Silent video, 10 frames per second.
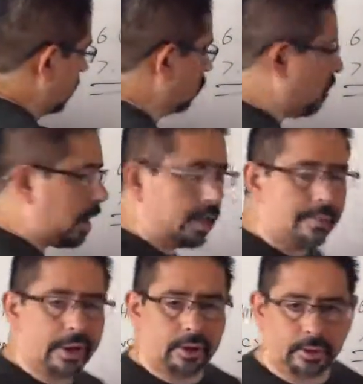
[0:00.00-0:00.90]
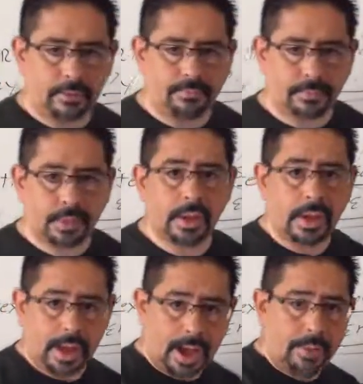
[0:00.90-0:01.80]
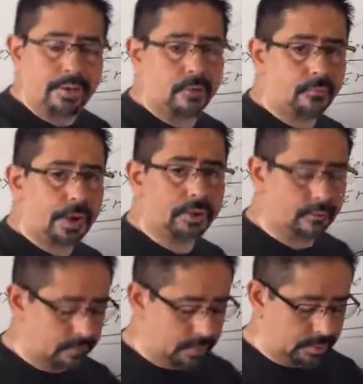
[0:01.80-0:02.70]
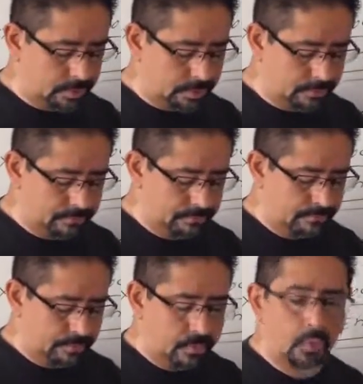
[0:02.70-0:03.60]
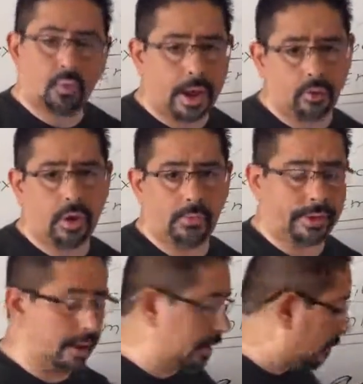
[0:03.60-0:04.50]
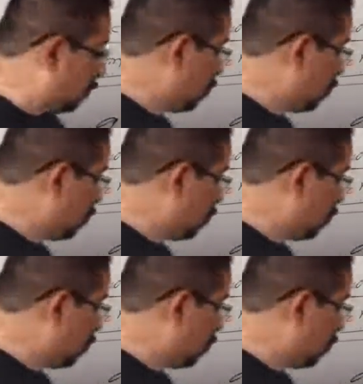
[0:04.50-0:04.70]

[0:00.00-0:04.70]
is where I get my income? I'll be affected right away with that if